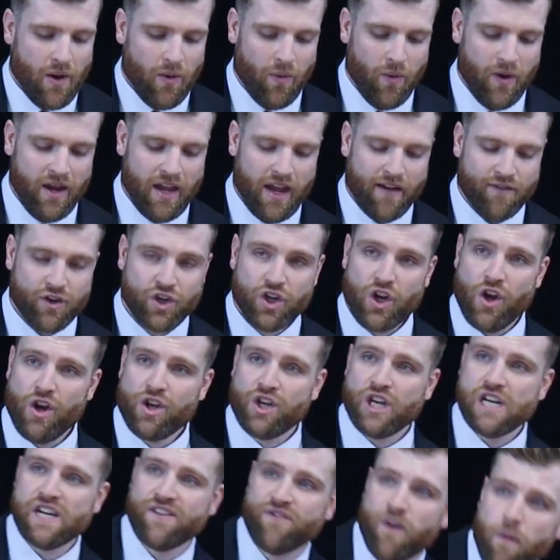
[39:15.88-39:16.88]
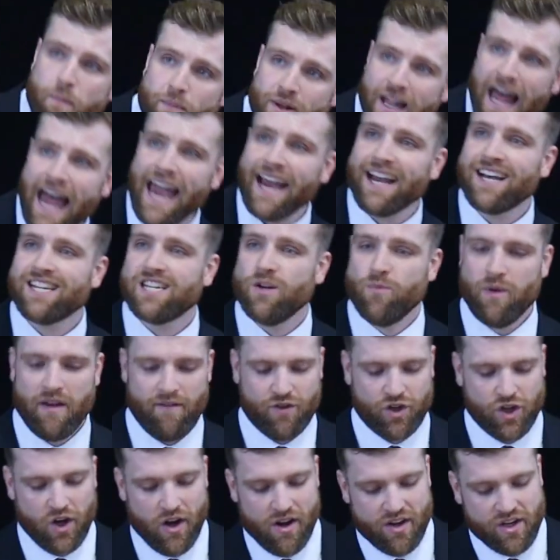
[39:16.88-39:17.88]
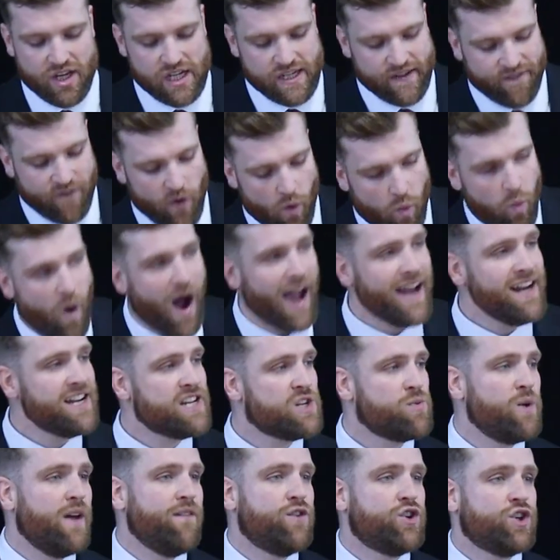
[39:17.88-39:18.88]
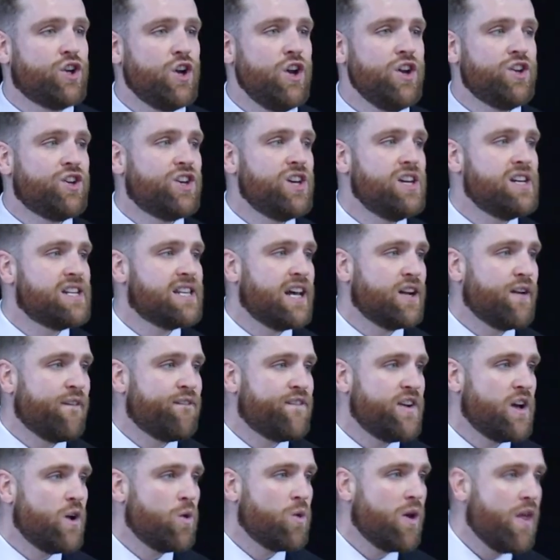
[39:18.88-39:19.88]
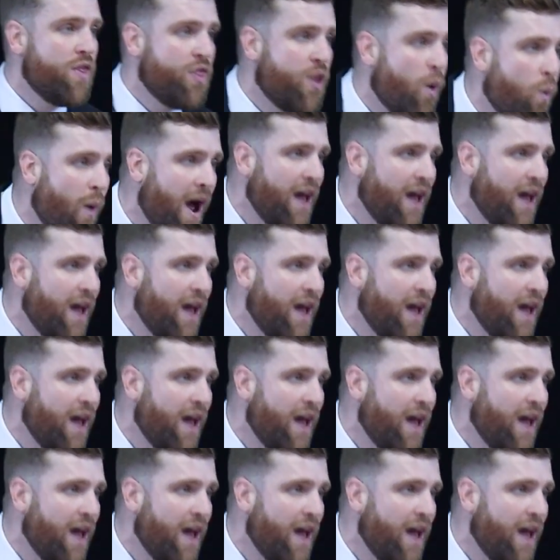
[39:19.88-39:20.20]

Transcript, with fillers: We have churches for blacks and we have churches for whites. We have churches that are filled with the